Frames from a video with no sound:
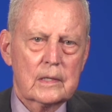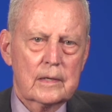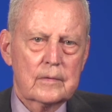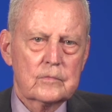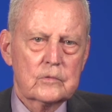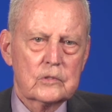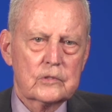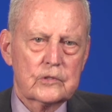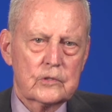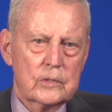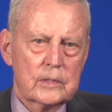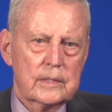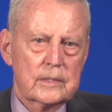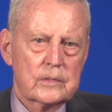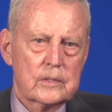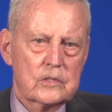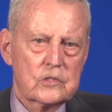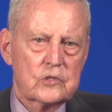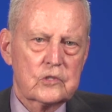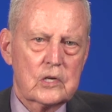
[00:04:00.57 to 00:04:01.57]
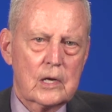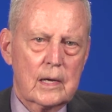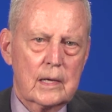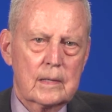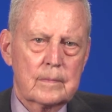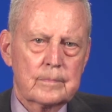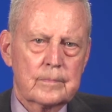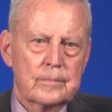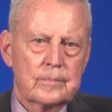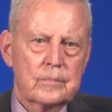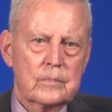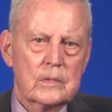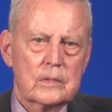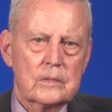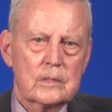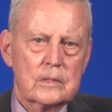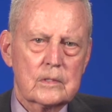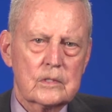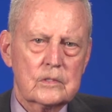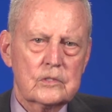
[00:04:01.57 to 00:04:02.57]
level during this time,
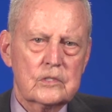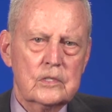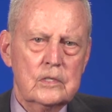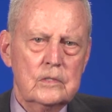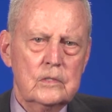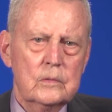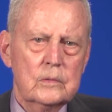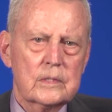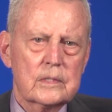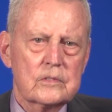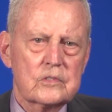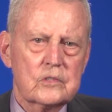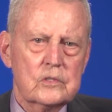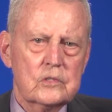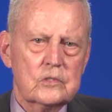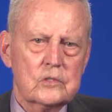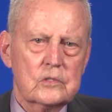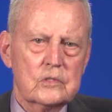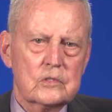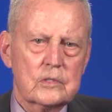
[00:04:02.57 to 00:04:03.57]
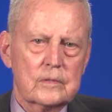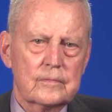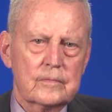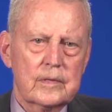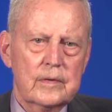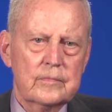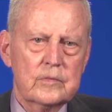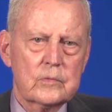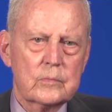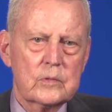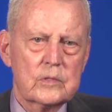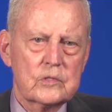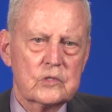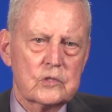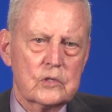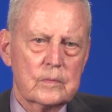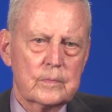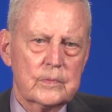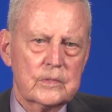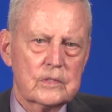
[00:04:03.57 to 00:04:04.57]
the continued existence of liver
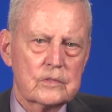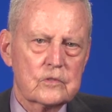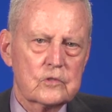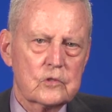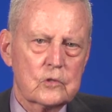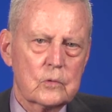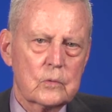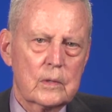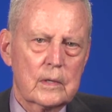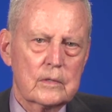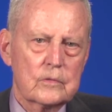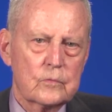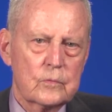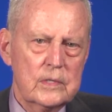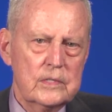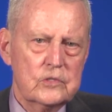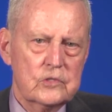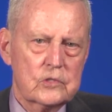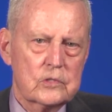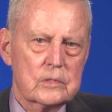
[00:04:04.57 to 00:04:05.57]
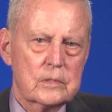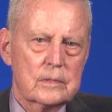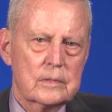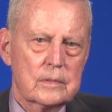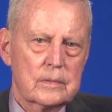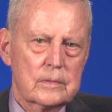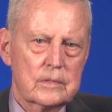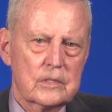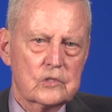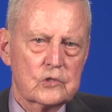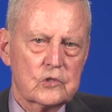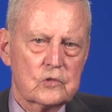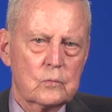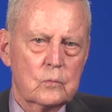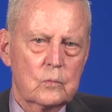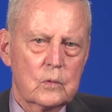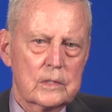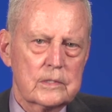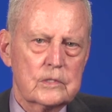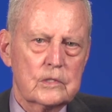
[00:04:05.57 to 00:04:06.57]
recipients who had reached this
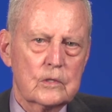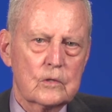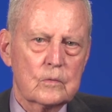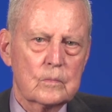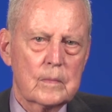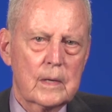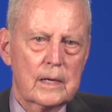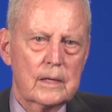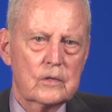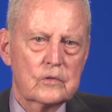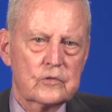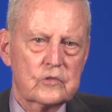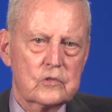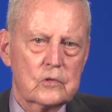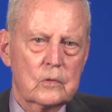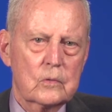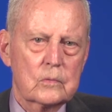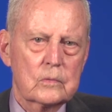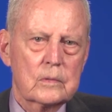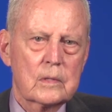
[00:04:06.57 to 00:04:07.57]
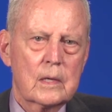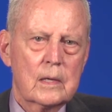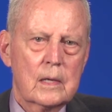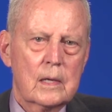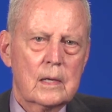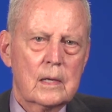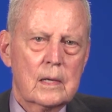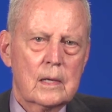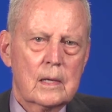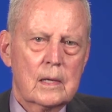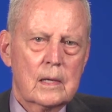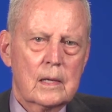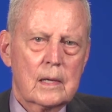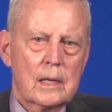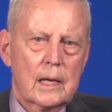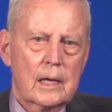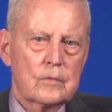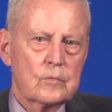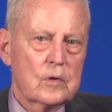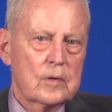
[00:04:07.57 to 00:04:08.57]
one-year milestone
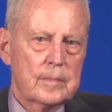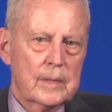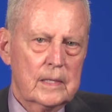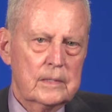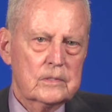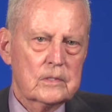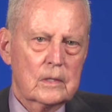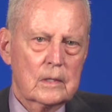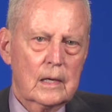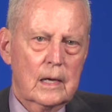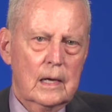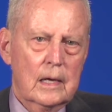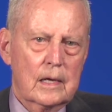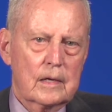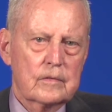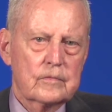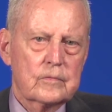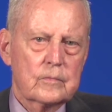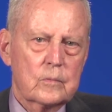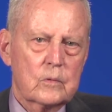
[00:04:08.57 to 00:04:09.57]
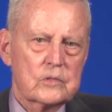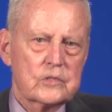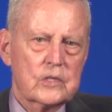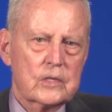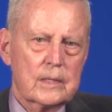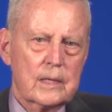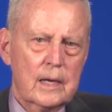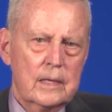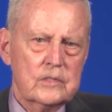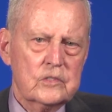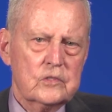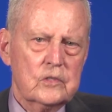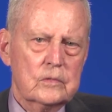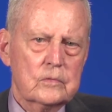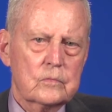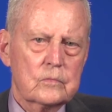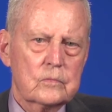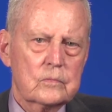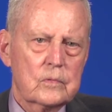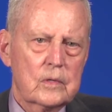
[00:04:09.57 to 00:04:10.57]
and remained alive was a
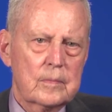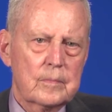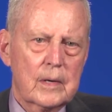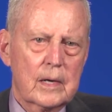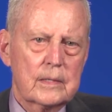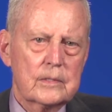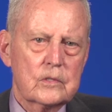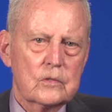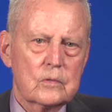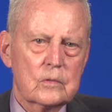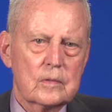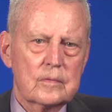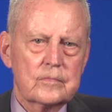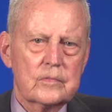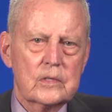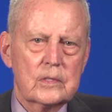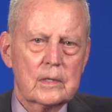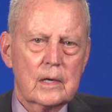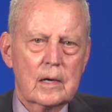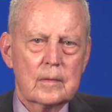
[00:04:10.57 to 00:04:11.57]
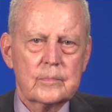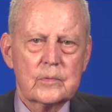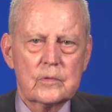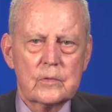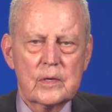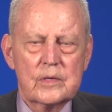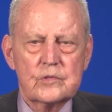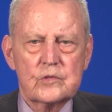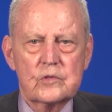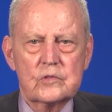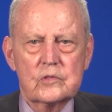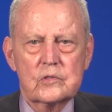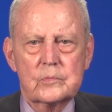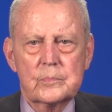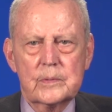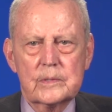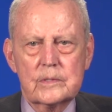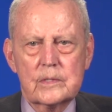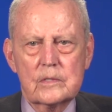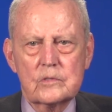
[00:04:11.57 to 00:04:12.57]
constant reminder of the operation's
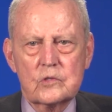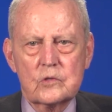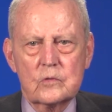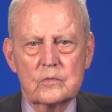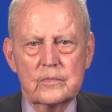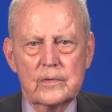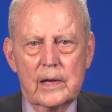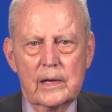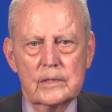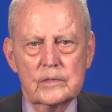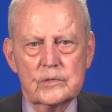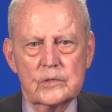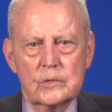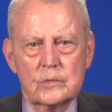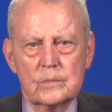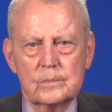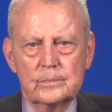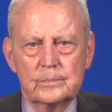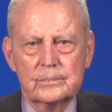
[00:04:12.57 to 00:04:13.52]
potential value.